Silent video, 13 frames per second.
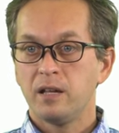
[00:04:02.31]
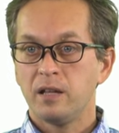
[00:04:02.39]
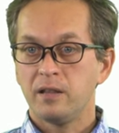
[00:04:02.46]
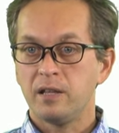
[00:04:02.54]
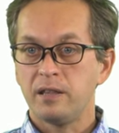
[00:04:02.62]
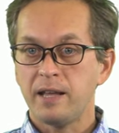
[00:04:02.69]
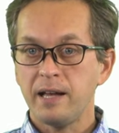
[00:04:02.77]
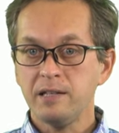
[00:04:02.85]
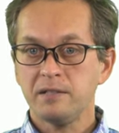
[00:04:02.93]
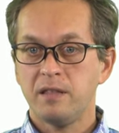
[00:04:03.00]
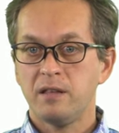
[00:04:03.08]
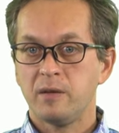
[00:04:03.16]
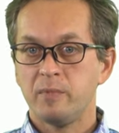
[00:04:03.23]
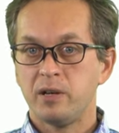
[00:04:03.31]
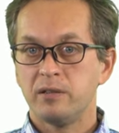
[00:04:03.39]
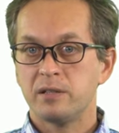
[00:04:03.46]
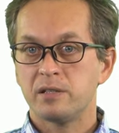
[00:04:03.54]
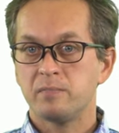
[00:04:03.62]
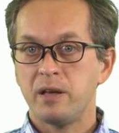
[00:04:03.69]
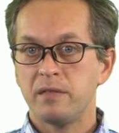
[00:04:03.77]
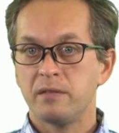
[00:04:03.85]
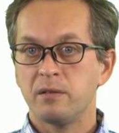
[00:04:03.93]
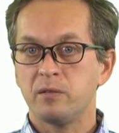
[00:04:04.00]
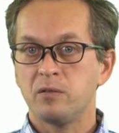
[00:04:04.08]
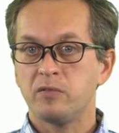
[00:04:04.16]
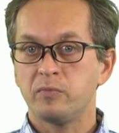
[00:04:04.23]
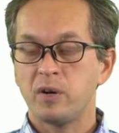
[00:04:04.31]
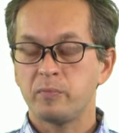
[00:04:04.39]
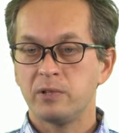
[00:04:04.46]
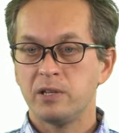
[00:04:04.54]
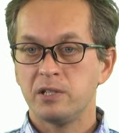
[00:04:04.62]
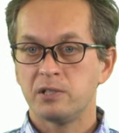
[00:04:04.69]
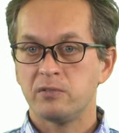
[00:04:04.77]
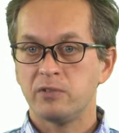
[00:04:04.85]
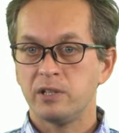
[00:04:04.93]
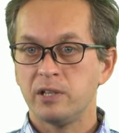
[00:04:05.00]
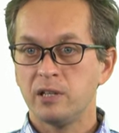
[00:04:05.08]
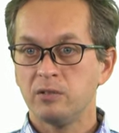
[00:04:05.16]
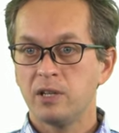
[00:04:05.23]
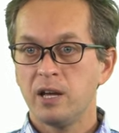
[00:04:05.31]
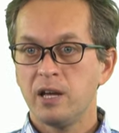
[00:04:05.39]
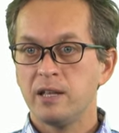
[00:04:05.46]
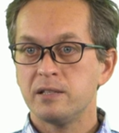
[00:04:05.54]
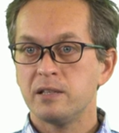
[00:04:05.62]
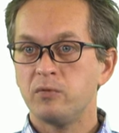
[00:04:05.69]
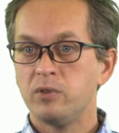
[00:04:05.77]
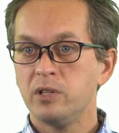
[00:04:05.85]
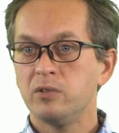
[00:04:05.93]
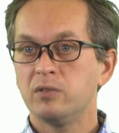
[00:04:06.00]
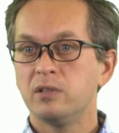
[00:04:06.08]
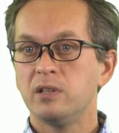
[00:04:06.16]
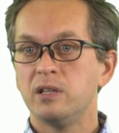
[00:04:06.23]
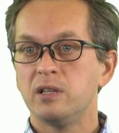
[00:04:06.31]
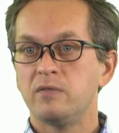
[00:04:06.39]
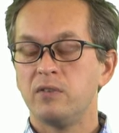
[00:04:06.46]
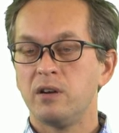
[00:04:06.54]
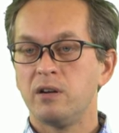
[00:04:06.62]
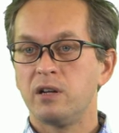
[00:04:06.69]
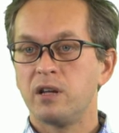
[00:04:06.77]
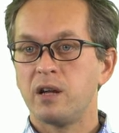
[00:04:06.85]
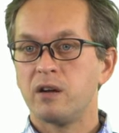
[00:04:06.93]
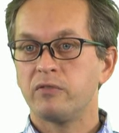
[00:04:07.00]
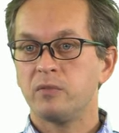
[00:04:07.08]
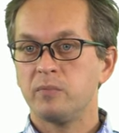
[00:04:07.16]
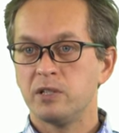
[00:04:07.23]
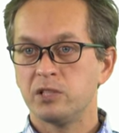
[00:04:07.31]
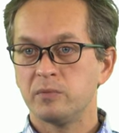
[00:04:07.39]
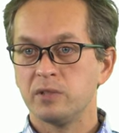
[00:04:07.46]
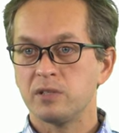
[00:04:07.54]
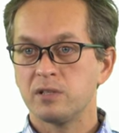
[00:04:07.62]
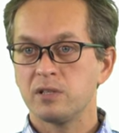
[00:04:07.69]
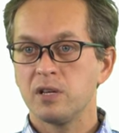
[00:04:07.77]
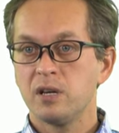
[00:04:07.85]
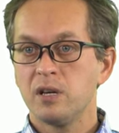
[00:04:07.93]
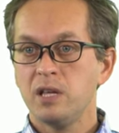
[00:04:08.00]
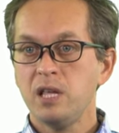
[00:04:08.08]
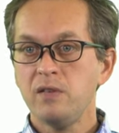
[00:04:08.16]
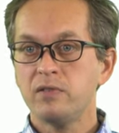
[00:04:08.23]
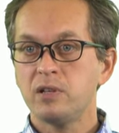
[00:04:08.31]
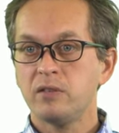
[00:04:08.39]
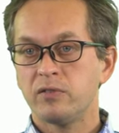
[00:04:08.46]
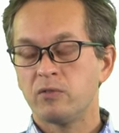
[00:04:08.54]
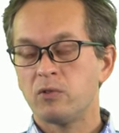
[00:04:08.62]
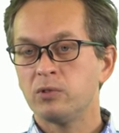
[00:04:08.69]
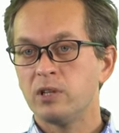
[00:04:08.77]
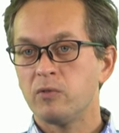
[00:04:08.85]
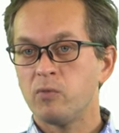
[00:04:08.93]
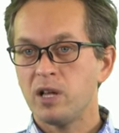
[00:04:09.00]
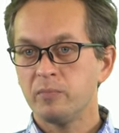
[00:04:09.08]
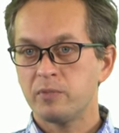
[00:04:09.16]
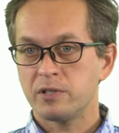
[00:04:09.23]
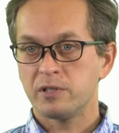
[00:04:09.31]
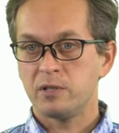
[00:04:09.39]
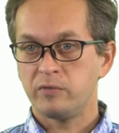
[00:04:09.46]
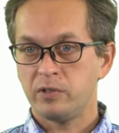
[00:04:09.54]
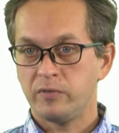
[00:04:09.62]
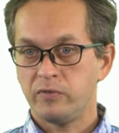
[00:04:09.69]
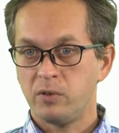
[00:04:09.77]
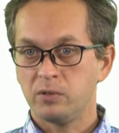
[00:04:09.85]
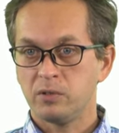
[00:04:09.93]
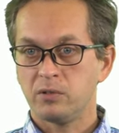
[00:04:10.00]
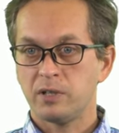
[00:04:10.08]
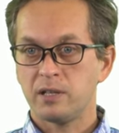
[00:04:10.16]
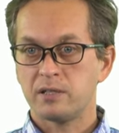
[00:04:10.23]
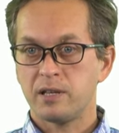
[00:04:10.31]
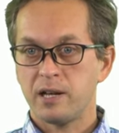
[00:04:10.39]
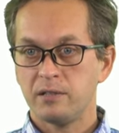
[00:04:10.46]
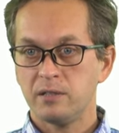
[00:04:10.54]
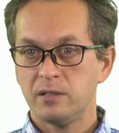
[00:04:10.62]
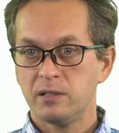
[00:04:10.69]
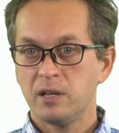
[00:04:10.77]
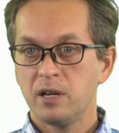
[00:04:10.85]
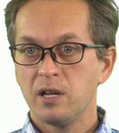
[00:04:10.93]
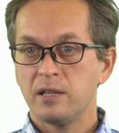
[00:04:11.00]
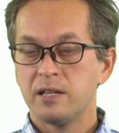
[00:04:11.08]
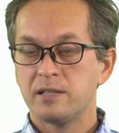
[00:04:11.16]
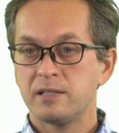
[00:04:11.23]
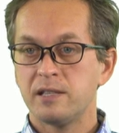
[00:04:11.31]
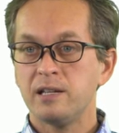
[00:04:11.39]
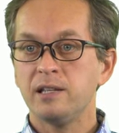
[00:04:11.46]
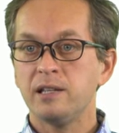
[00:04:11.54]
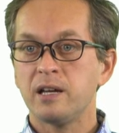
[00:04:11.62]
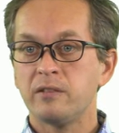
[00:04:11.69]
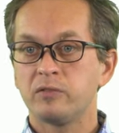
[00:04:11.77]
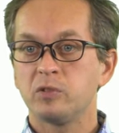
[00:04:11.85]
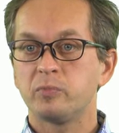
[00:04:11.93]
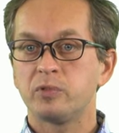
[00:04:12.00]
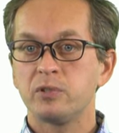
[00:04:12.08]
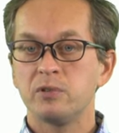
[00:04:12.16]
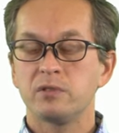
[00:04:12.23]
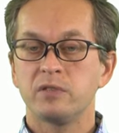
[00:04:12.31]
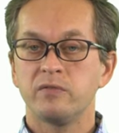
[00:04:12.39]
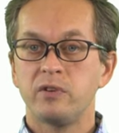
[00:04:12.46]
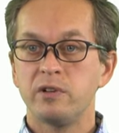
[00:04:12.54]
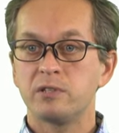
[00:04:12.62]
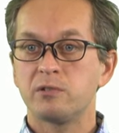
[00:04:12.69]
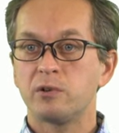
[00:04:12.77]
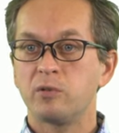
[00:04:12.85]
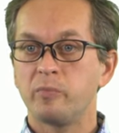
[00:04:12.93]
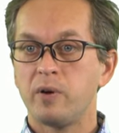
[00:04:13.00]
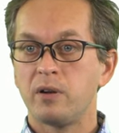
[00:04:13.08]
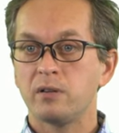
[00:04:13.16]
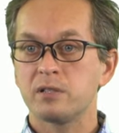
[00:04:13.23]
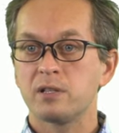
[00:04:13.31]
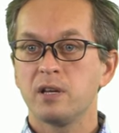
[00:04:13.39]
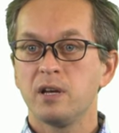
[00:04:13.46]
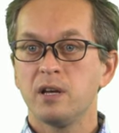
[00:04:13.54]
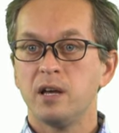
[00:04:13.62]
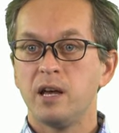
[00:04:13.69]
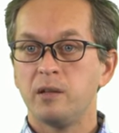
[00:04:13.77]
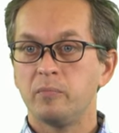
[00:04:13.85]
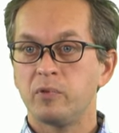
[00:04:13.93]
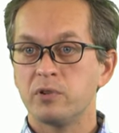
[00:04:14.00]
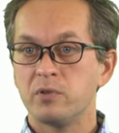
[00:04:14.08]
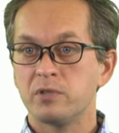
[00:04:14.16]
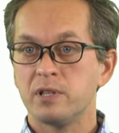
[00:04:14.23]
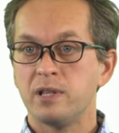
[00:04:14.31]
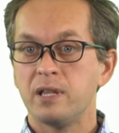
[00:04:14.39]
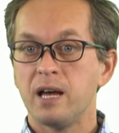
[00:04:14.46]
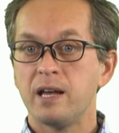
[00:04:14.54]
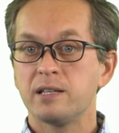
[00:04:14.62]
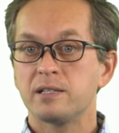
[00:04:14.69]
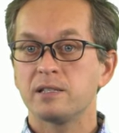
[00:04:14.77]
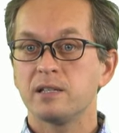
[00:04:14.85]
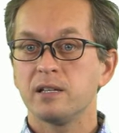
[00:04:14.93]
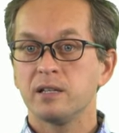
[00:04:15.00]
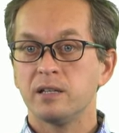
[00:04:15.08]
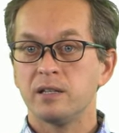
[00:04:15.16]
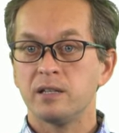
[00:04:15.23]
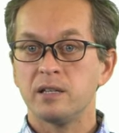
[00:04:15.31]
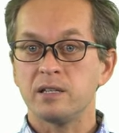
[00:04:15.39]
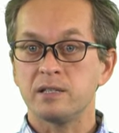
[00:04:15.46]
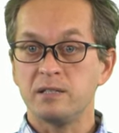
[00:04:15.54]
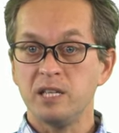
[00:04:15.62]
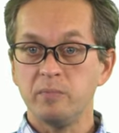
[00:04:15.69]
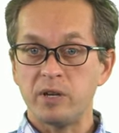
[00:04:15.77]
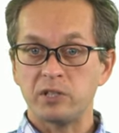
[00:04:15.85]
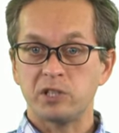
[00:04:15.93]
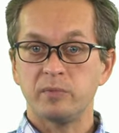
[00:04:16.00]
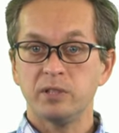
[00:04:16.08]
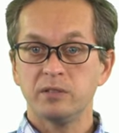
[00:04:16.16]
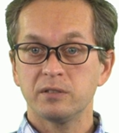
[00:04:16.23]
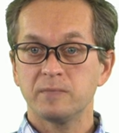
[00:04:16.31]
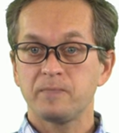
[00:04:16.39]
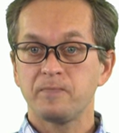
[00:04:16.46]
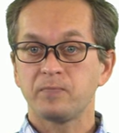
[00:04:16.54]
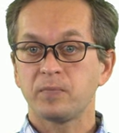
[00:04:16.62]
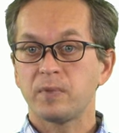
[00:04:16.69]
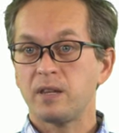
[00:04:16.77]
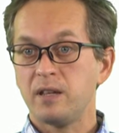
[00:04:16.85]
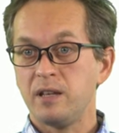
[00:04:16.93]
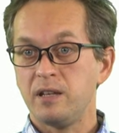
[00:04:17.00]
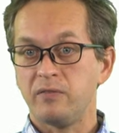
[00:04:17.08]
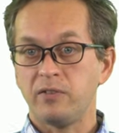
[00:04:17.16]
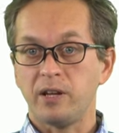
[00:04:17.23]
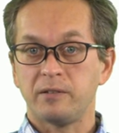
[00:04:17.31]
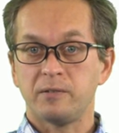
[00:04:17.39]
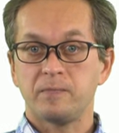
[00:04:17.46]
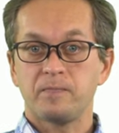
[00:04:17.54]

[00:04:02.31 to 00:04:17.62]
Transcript: The nice thing about this method of population readout is that we don't need very careful measurements. Even if only 1% of the photon gets scattered, that's still enough to produce a very strong pulse and produce a nice uh, Z measurement in effect.